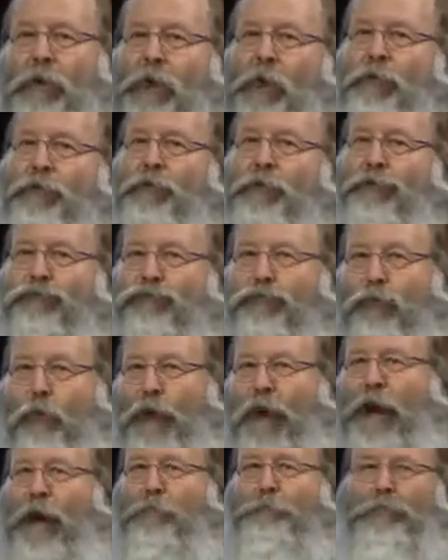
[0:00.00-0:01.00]

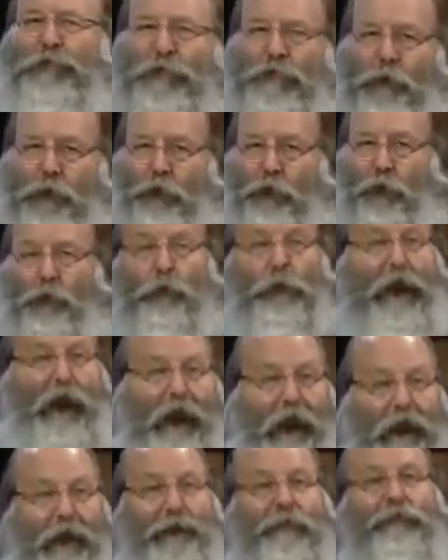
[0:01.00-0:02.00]
described the inner
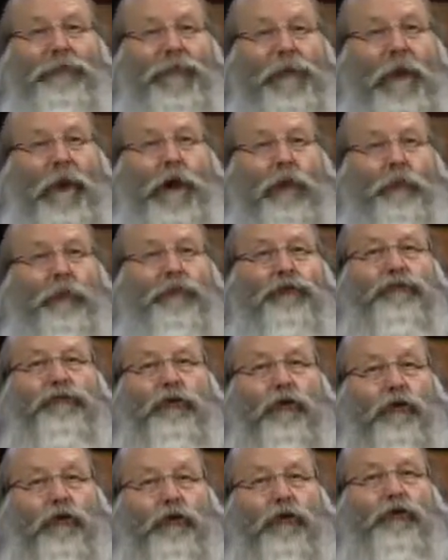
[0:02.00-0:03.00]
and the outer
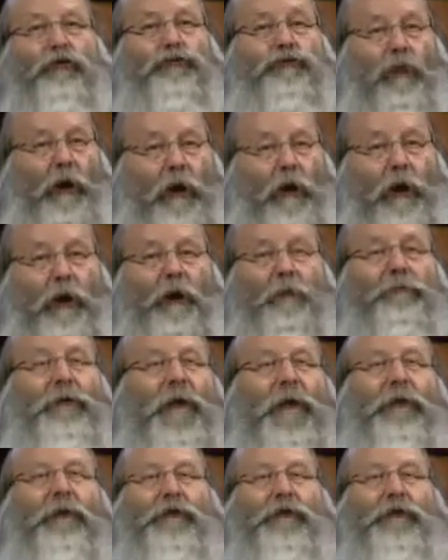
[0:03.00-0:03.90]
circles of